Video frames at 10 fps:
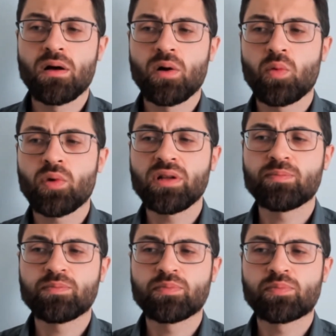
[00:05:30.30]

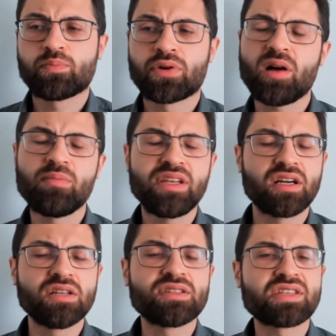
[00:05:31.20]
Well, probably a
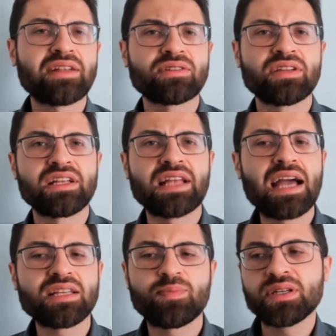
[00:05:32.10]
good Saturday
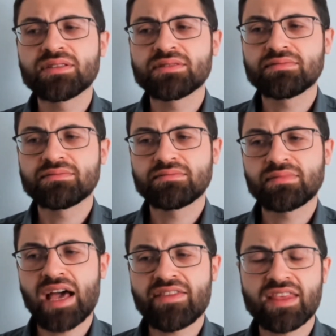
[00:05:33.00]
night, but
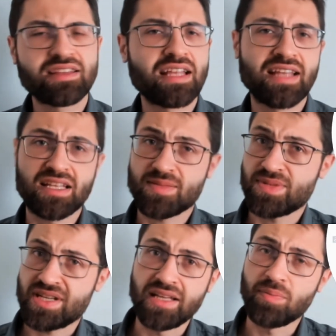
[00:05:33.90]
I think that is
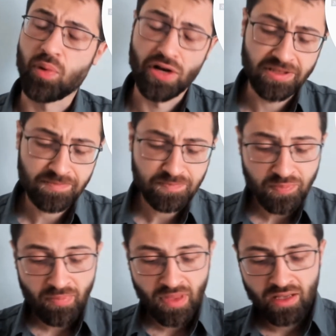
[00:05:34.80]
beside the point.
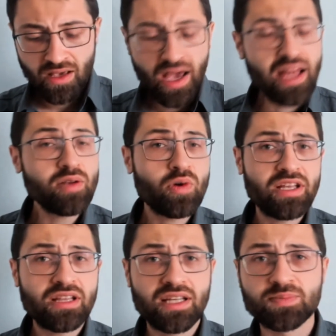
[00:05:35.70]

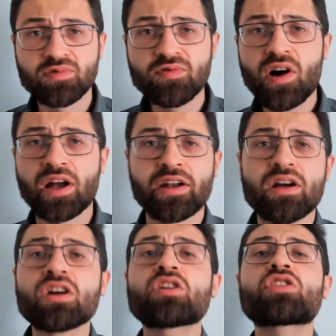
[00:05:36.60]
Anyway, let's move on.
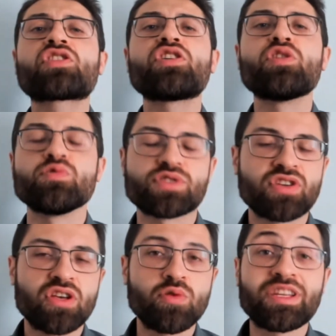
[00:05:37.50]

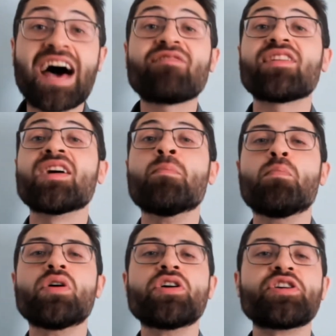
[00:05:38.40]
Crows. You would have a
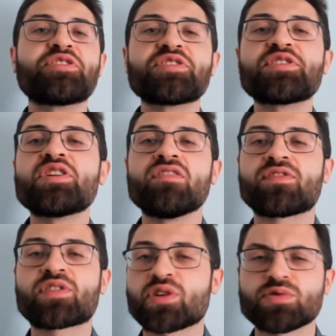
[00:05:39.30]
murder
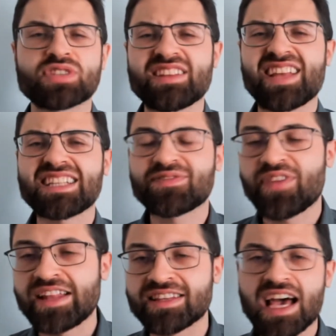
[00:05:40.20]
of crows, and that's
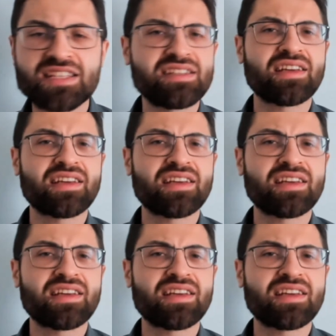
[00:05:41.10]
fantastic.